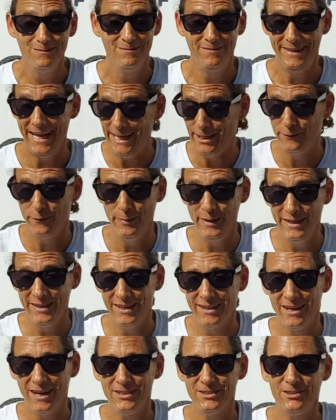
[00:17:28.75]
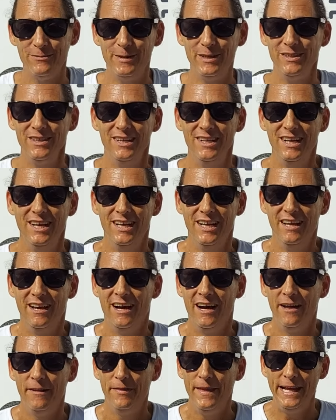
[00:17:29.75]
Thanks for being a customer.
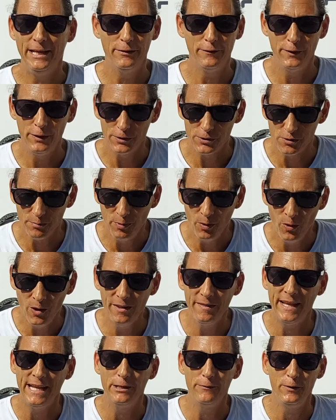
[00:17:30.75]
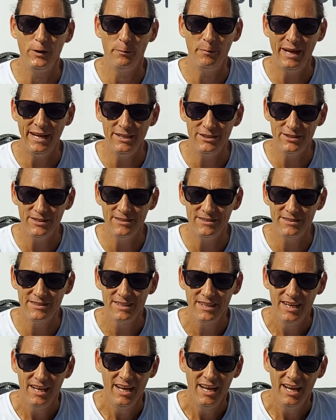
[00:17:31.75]
Thanks for your support. Thanks for your patience.
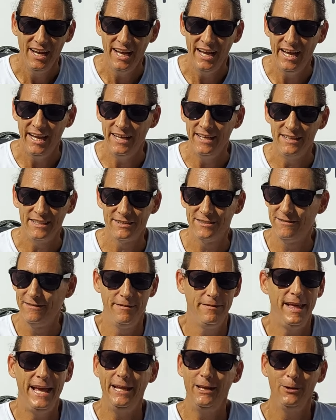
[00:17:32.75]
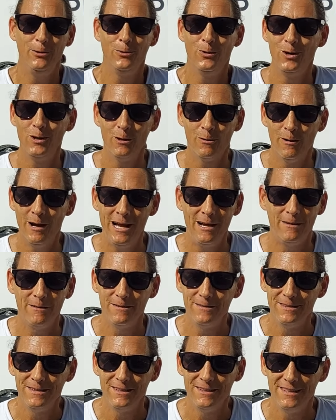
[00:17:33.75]
And just thank you all around.
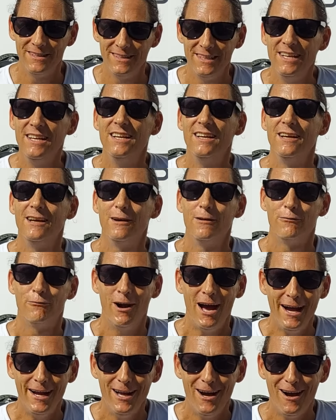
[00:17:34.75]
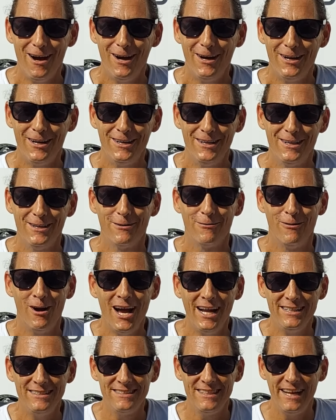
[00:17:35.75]
Ride hard,
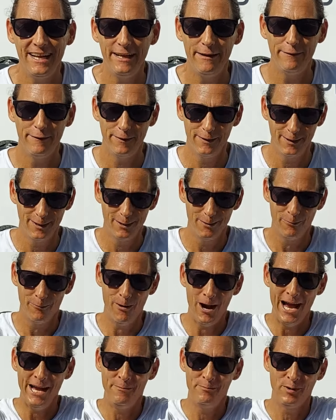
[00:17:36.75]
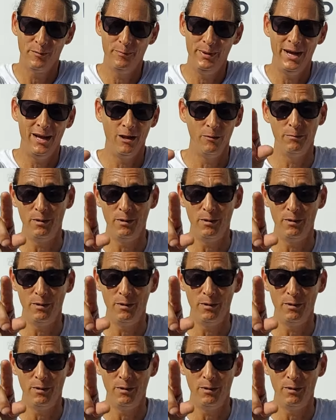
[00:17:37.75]
ride safe, ride Propel.